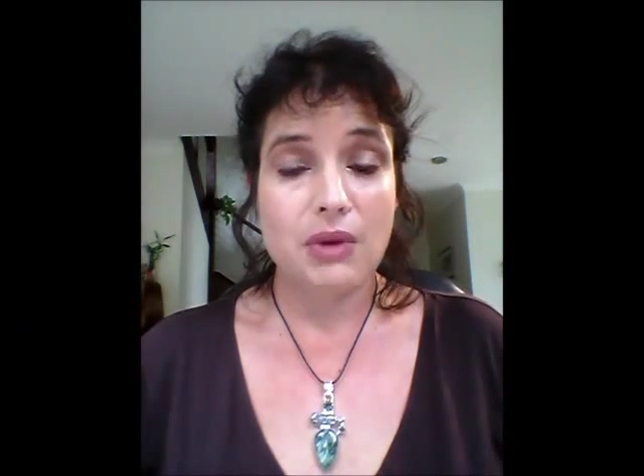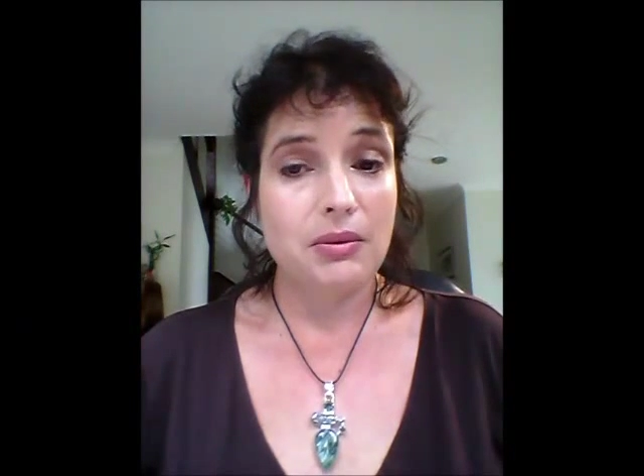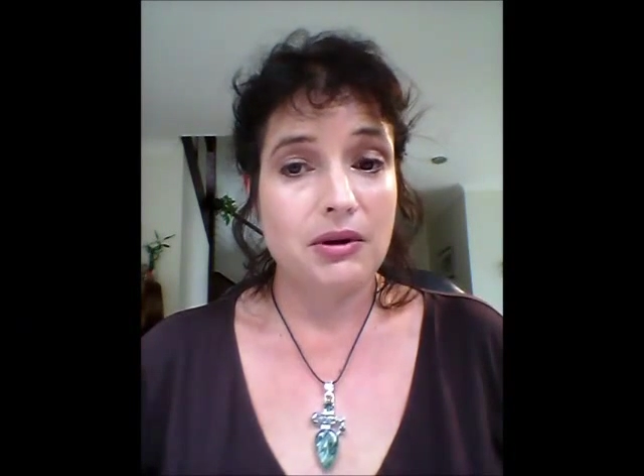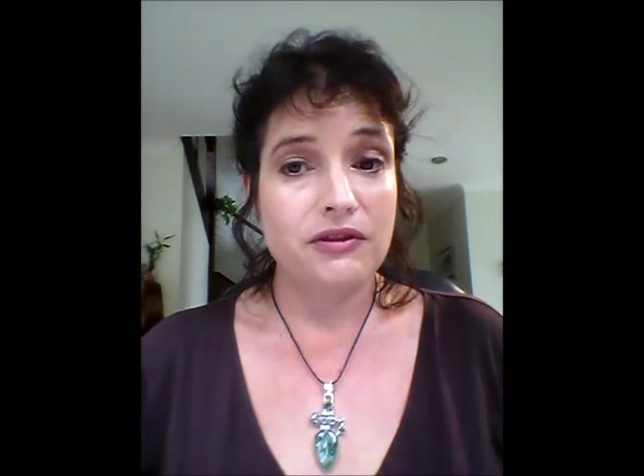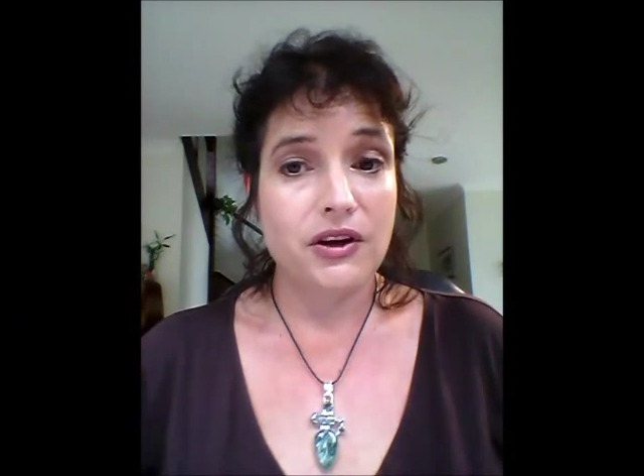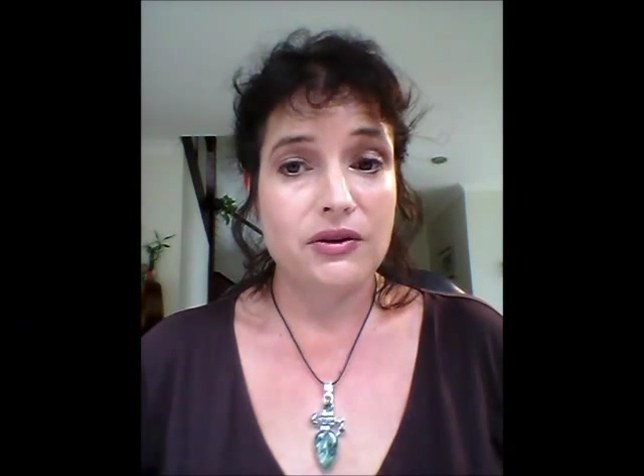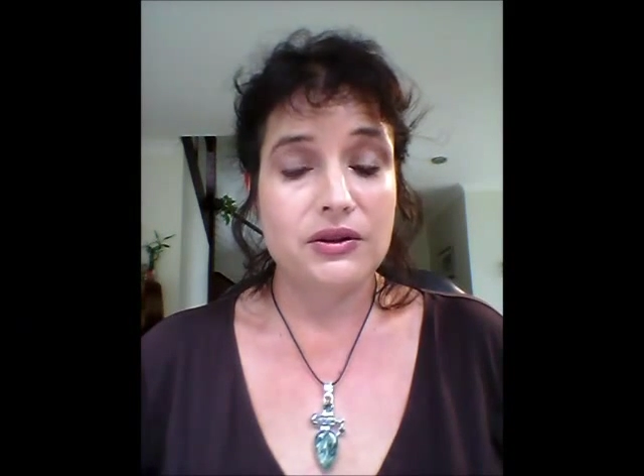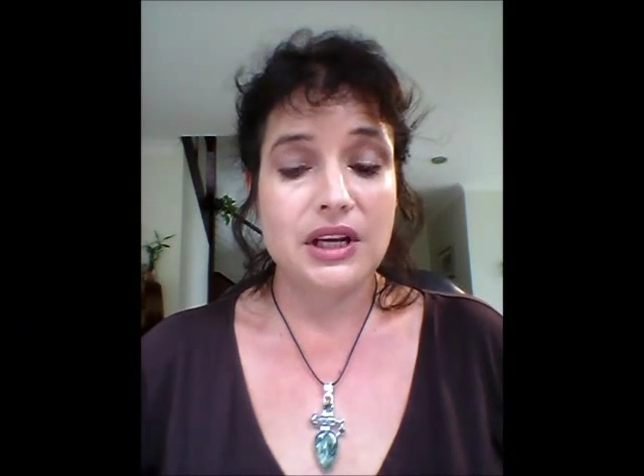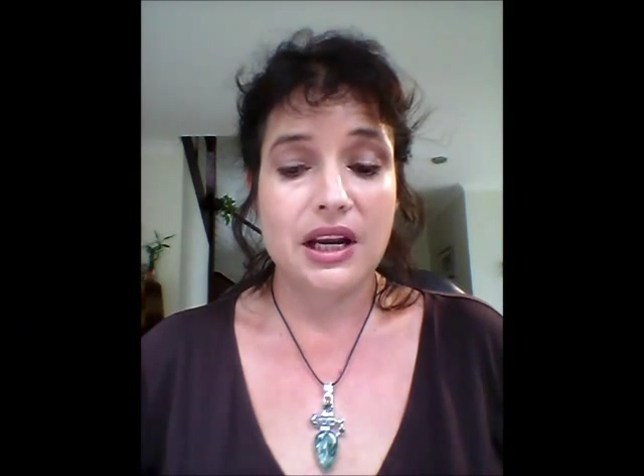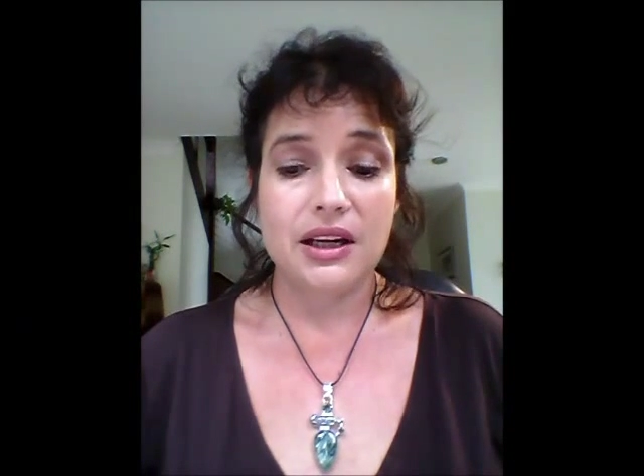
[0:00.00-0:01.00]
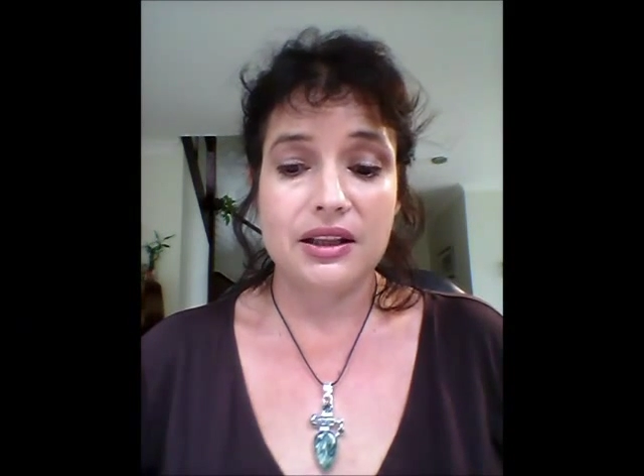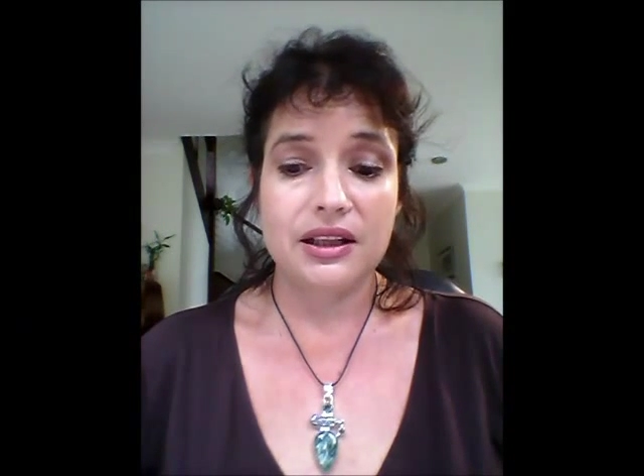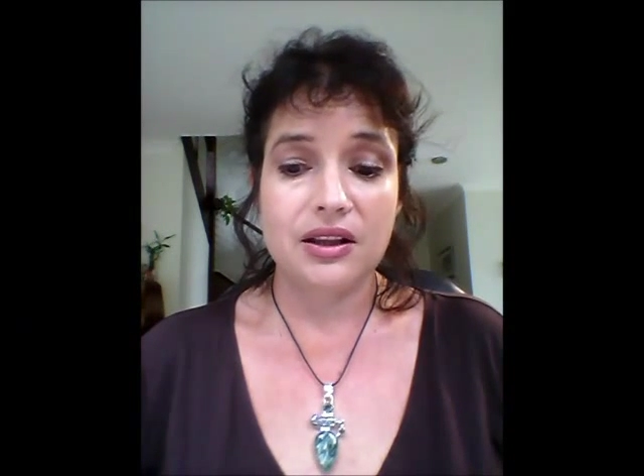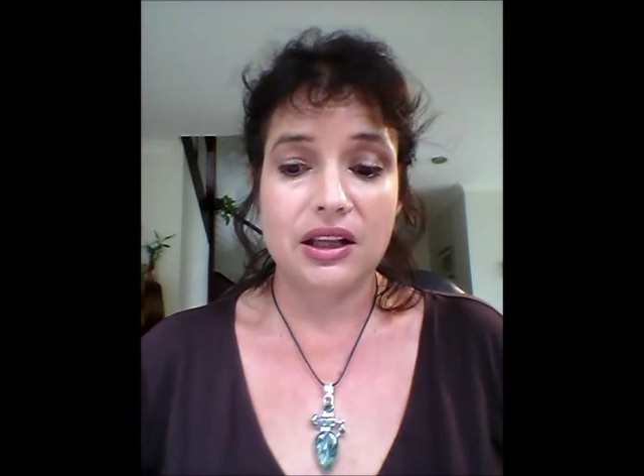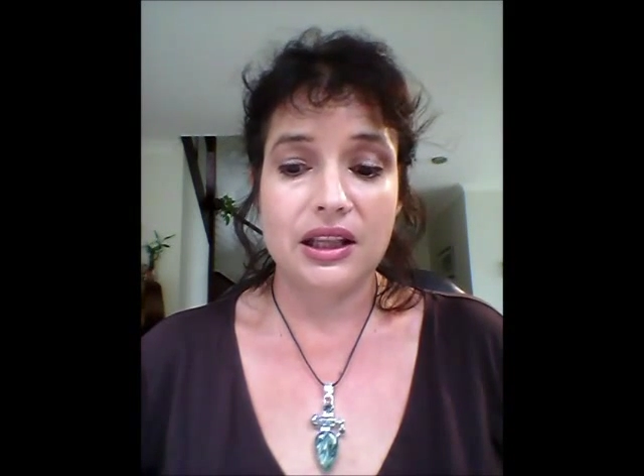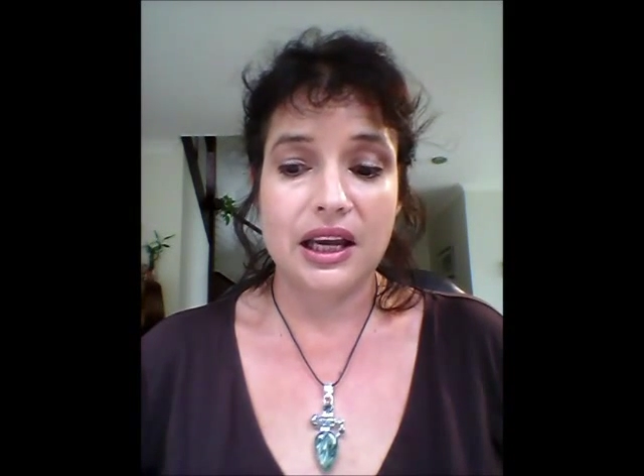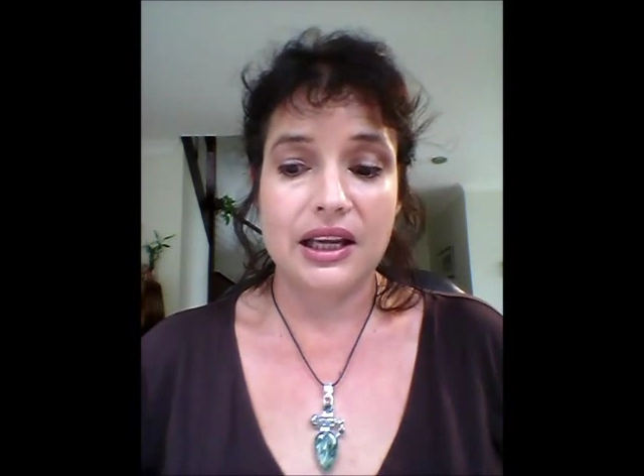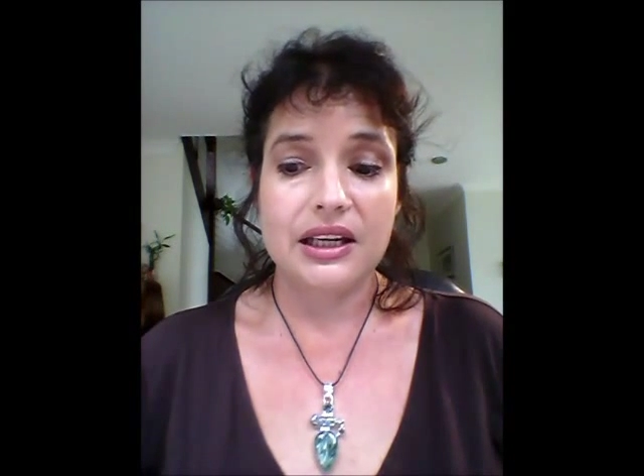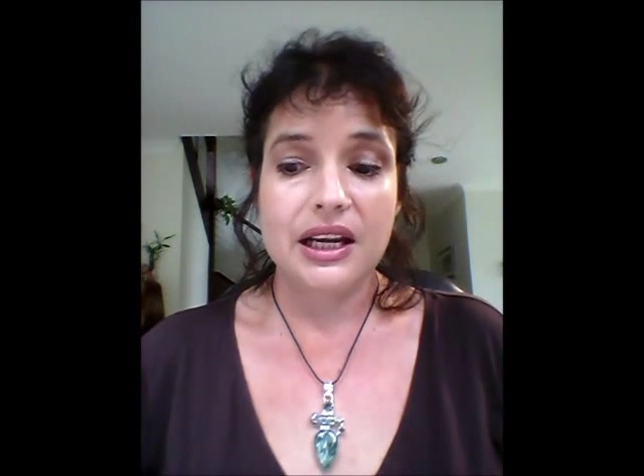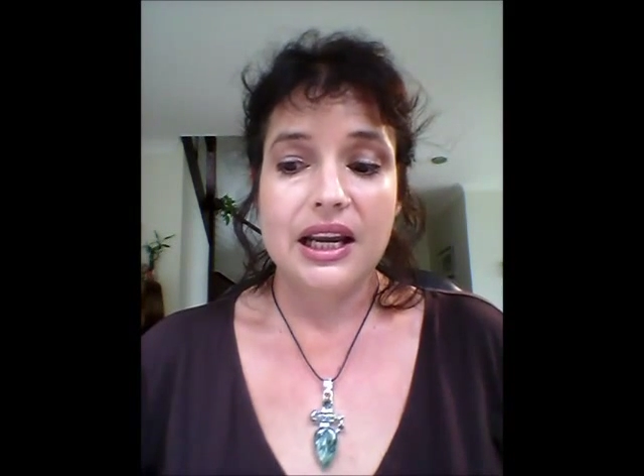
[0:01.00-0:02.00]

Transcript: mobile phones, anything like that.